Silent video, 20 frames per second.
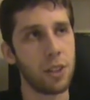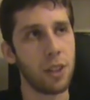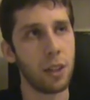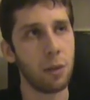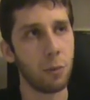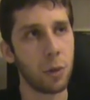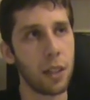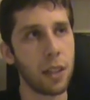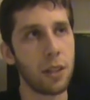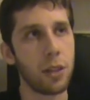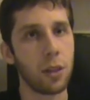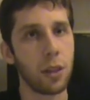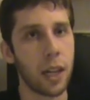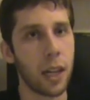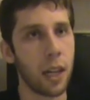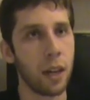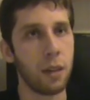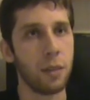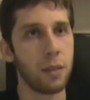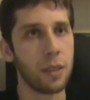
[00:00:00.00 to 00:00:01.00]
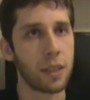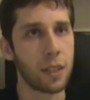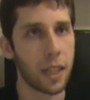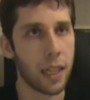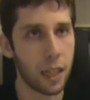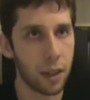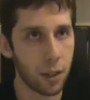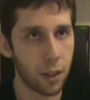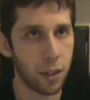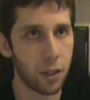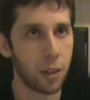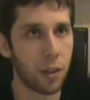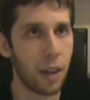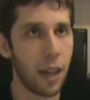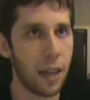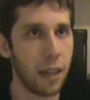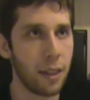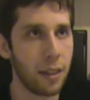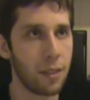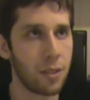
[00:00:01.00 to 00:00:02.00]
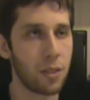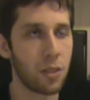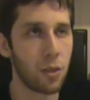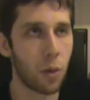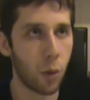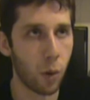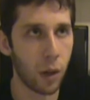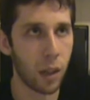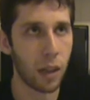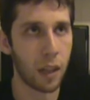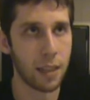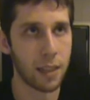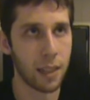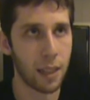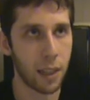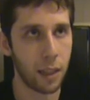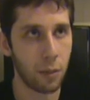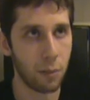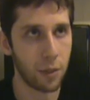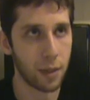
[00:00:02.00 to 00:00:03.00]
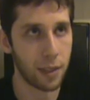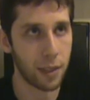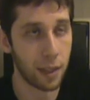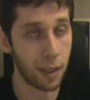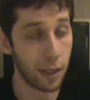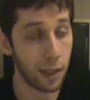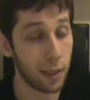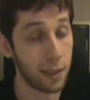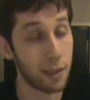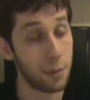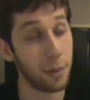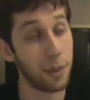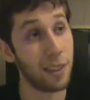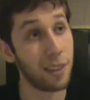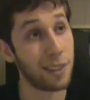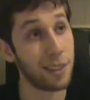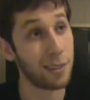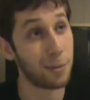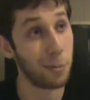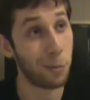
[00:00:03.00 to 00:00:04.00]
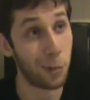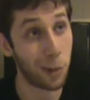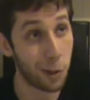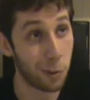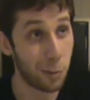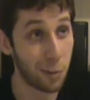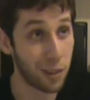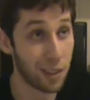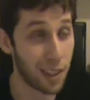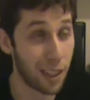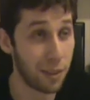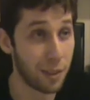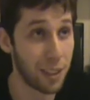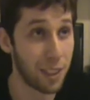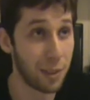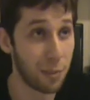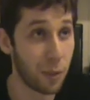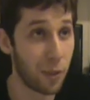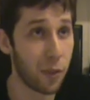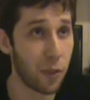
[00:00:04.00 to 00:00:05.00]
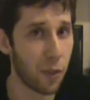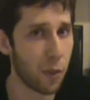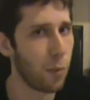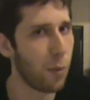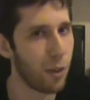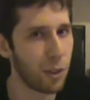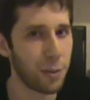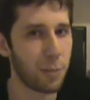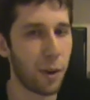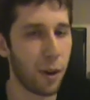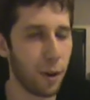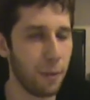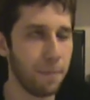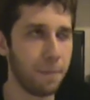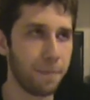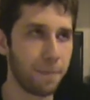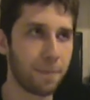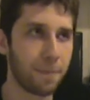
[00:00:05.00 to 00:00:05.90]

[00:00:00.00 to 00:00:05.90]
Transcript: They really took care of his character and his storylines that he was in. He's been in some weird ones, obviously, but for the most part,